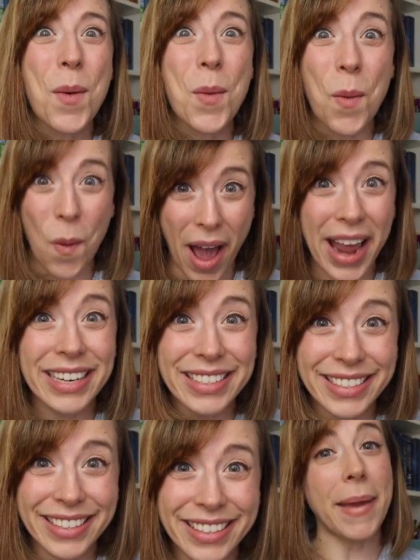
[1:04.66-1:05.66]

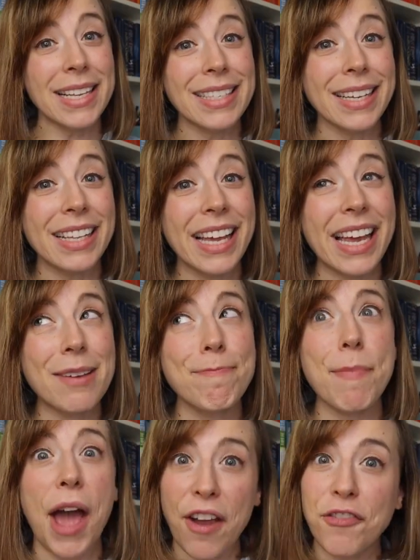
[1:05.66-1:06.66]
what? Basically,
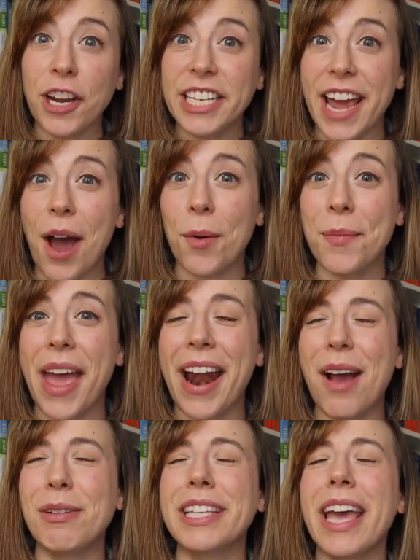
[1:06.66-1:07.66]
I freaked out
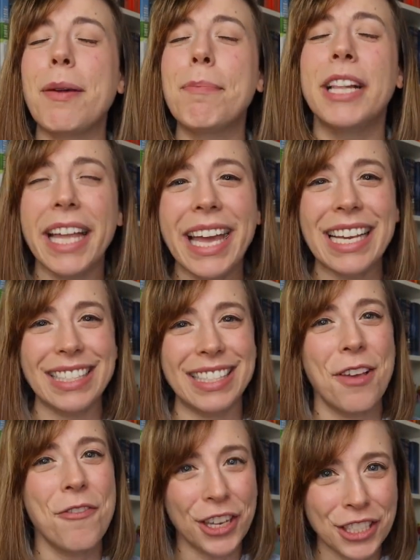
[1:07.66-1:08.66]
and I was like,
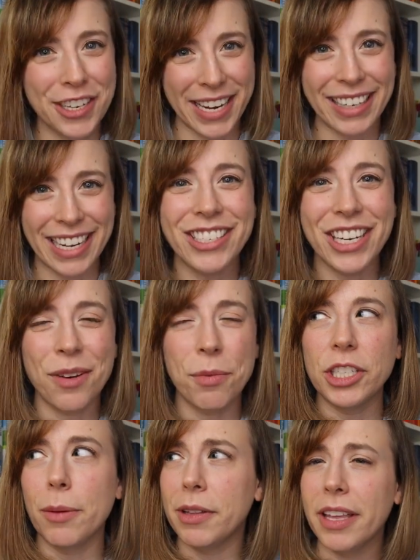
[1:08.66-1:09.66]
please, fiction technician,
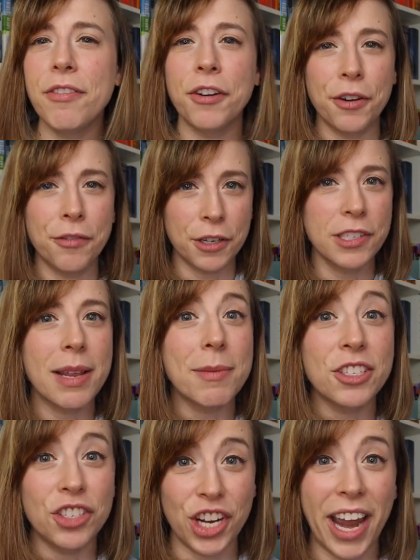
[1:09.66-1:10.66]
which I believe her first name
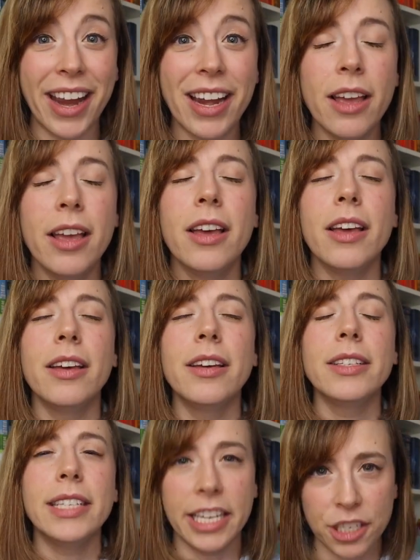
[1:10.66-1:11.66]
is Jane,
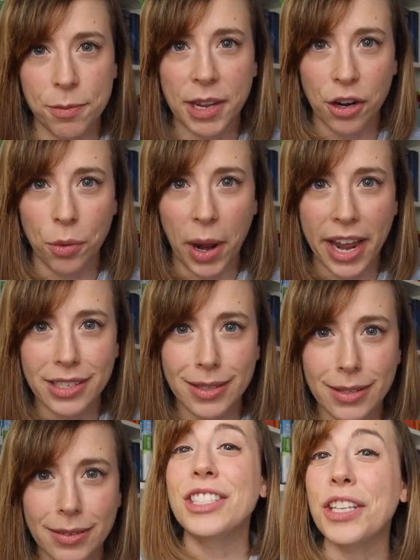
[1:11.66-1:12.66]
teach me your
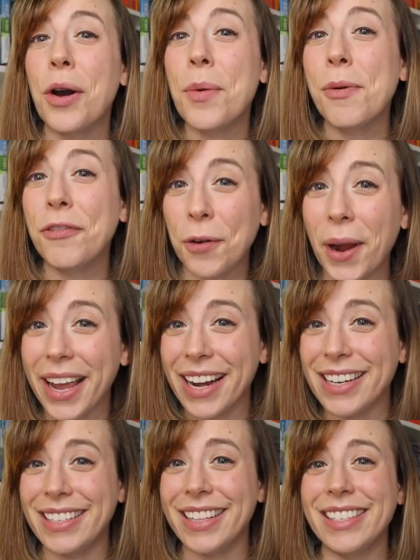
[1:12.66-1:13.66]
ways. So before I
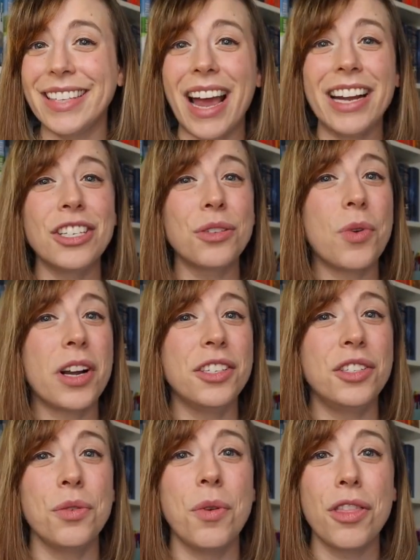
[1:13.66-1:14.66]
get into this, I just
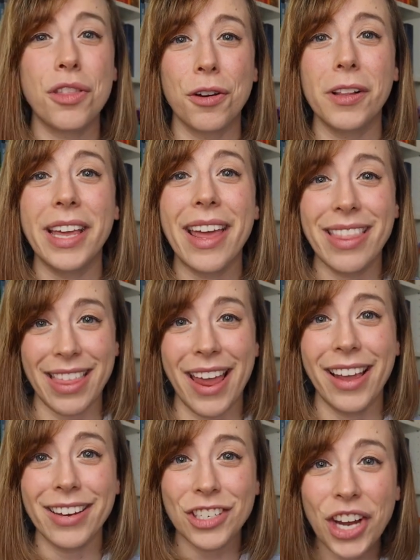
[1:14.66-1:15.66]
wanted to thoroughly
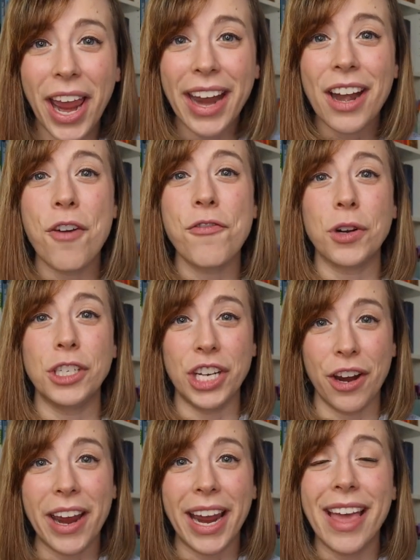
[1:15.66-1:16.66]
thank Jane for
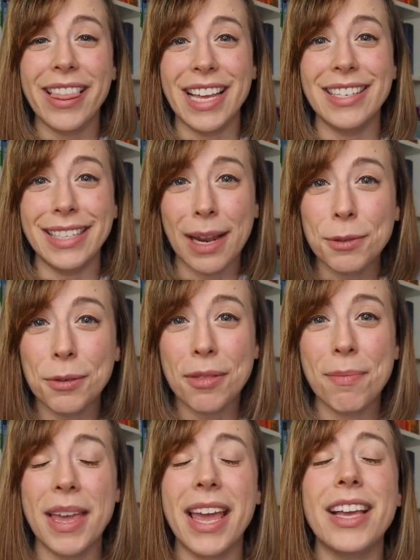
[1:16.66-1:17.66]
sharing these tips
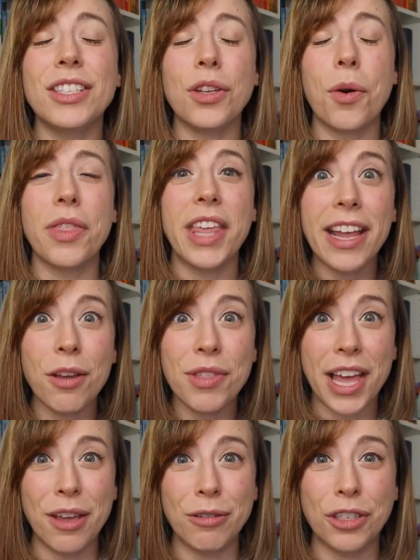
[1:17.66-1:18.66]
with me. So thank
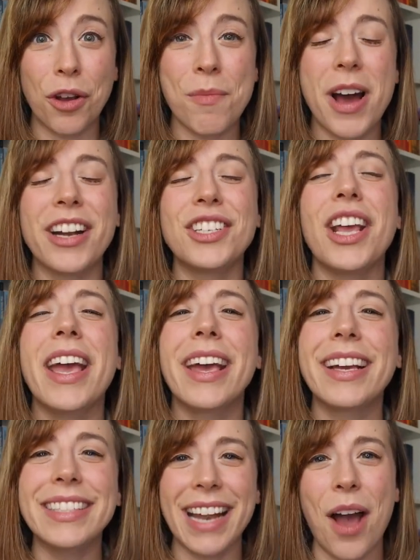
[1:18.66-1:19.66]
you so much,
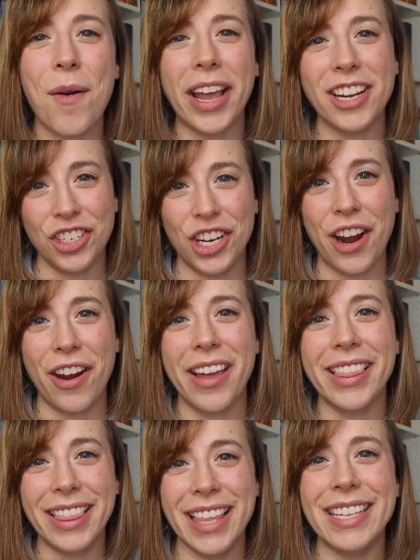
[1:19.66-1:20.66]
because now I can
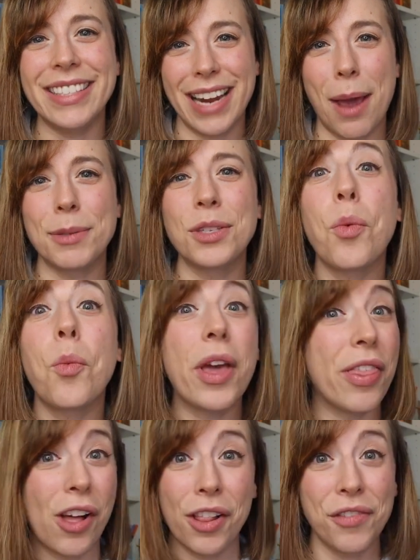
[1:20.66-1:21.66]
share these steps
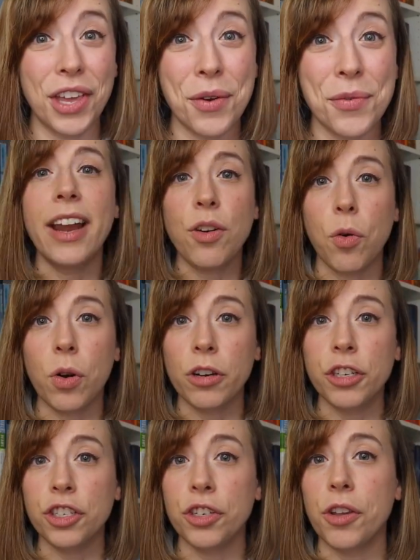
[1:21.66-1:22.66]
with all of you. In
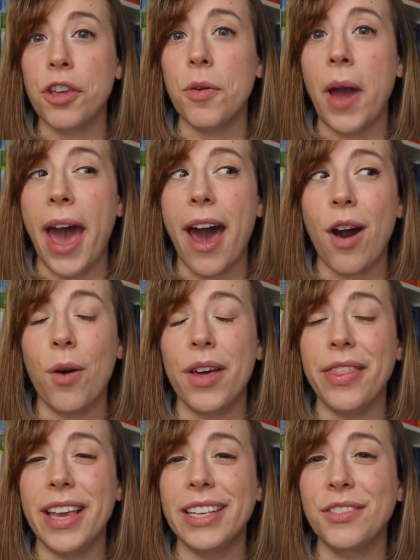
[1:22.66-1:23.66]
order to show you
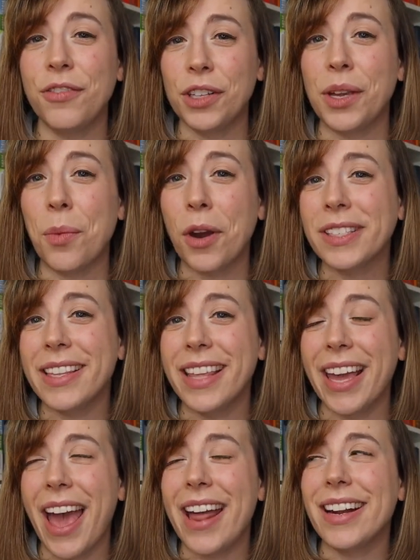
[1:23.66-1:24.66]
how this fully works in
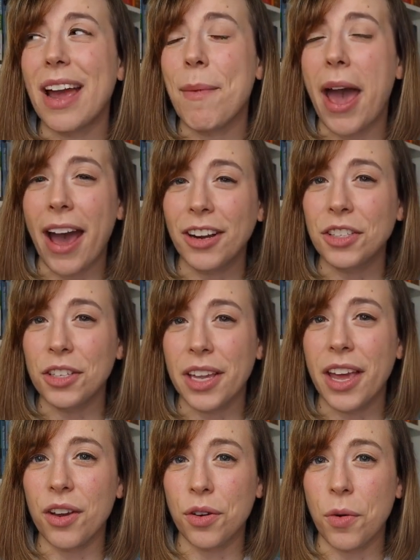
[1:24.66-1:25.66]
the end, I'm
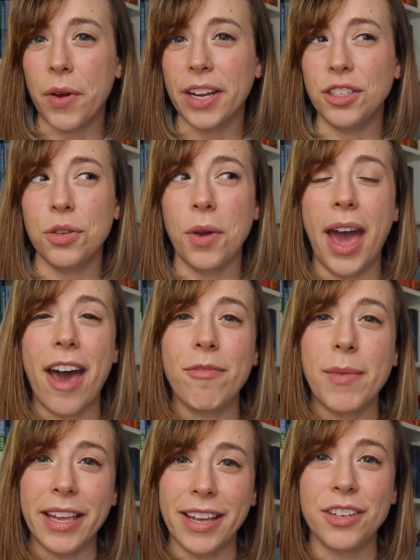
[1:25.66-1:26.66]
actually going to
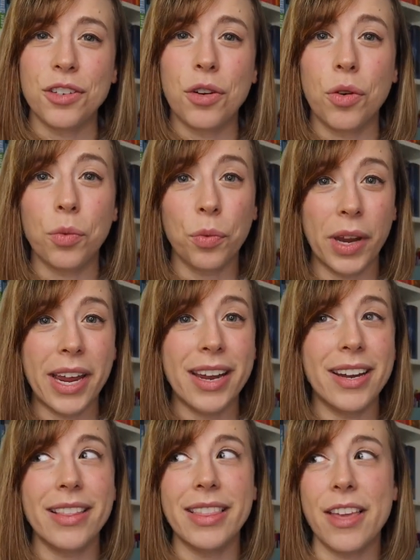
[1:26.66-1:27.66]
have my Kindle
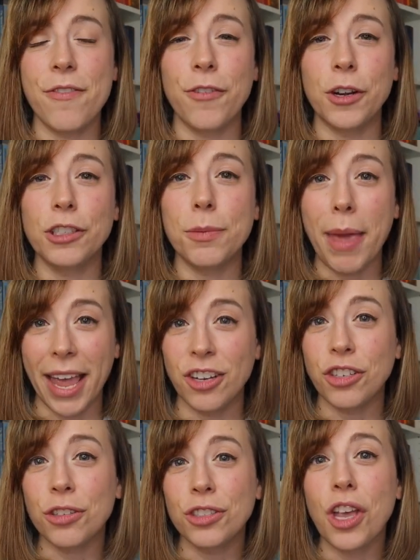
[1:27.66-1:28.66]
read the first
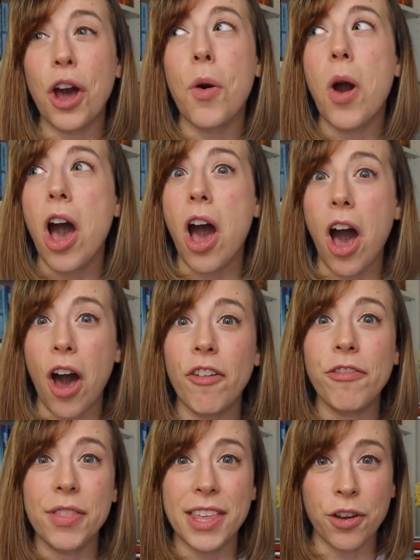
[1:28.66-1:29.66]
page or so
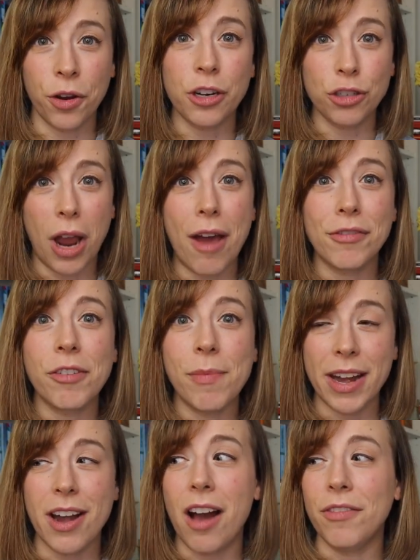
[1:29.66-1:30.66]
of the current draft of
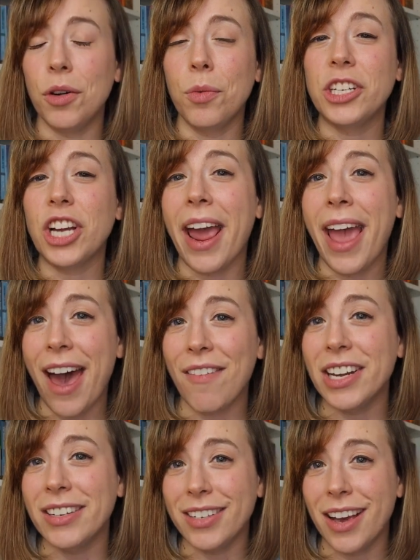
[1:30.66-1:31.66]
my novel, which I
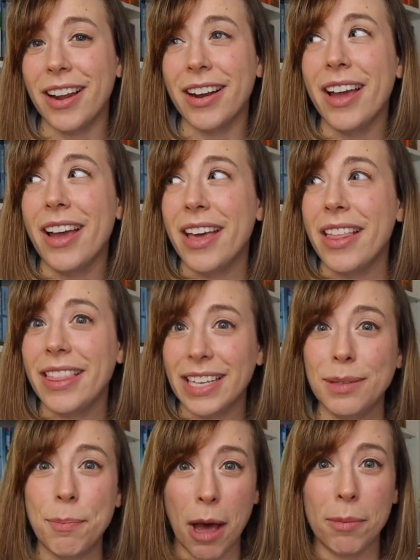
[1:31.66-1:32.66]
haven't done
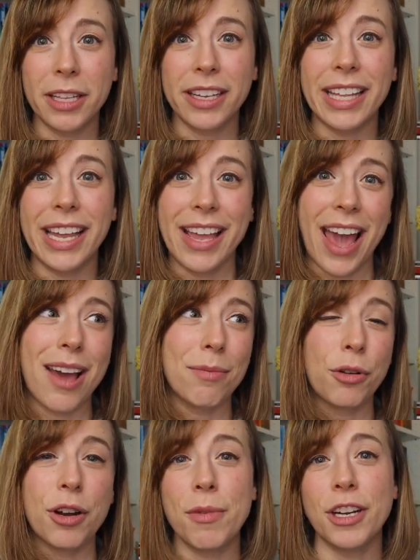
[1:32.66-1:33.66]
this publicly
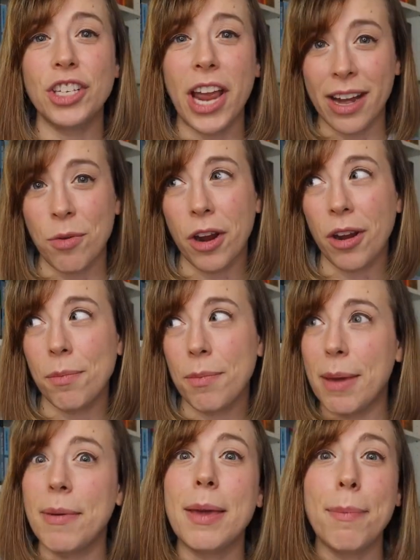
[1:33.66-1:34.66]
yet, pretty much anywhere,
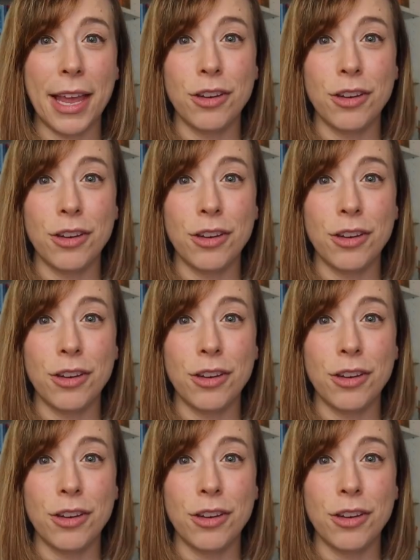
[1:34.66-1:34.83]
maybe